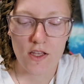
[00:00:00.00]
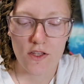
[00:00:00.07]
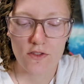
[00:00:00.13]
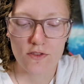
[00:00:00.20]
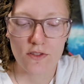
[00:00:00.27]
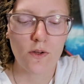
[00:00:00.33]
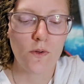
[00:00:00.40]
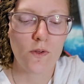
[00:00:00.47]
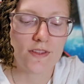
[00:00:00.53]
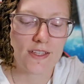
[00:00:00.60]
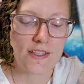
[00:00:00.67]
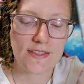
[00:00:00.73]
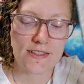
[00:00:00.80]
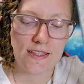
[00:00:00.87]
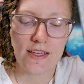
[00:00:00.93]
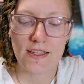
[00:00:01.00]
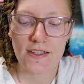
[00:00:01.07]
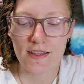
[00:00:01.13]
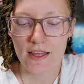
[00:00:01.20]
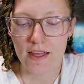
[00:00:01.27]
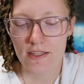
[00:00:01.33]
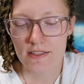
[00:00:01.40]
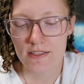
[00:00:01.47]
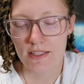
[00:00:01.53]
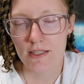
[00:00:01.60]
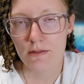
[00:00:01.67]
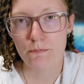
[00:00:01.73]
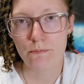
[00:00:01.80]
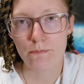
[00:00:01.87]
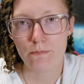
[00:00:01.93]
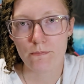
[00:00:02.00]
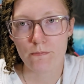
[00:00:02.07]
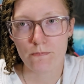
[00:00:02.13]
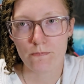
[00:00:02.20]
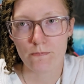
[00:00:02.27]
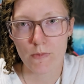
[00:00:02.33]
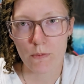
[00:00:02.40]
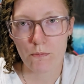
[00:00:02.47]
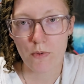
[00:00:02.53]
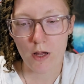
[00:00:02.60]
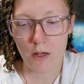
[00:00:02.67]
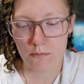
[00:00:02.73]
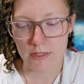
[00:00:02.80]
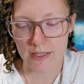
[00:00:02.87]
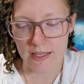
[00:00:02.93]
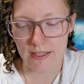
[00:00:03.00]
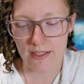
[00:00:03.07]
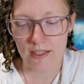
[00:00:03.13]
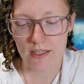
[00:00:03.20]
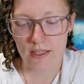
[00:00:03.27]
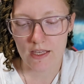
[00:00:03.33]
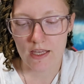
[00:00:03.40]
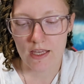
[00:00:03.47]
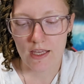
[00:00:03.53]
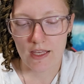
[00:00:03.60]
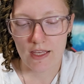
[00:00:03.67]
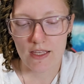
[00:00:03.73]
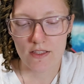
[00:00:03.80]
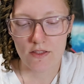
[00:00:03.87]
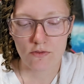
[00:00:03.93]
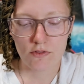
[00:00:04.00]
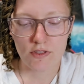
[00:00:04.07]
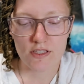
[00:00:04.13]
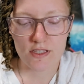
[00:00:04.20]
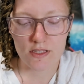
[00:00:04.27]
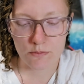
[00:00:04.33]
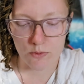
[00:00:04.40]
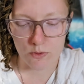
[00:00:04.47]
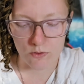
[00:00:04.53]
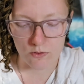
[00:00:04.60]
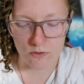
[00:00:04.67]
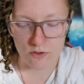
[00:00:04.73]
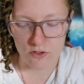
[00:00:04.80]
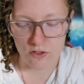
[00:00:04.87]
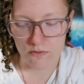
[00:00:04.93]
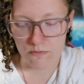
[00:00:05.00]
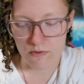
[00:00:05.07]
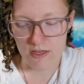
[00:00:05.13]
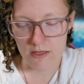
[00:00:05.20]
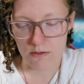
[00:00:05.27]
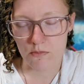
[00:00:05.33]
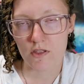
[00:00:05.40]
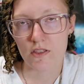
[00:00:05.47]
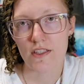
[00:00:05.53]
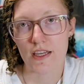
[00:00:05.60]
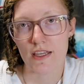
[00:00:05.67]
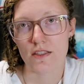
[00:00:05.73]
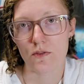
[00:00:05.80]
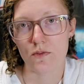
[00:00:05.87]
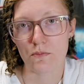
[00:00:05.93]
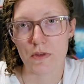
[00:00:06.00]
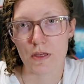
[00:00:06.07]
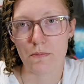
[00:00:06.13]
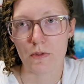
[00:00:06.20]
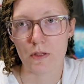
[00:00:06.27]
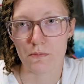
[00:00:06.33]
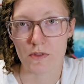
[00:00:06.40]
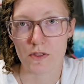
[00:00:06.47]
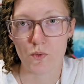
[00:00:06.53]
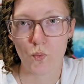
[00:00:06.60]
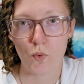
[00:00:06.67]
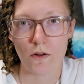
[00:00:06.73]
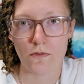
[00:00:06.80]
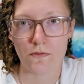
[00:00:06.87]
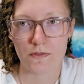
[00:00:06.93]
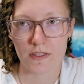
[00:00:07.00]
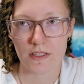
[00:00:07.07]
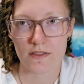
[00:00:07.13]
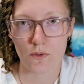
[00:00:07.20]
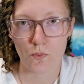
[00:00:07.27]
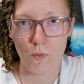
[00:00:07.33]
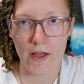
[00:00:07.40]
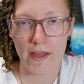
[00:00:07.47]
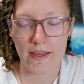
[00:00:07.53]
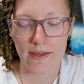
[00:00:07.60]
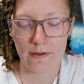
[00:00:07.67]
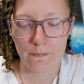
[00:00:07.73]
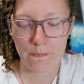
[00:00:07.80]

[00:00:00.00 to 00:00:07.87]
So they say that in in public, it's reasonable to be communicating with people up to 12 feet away.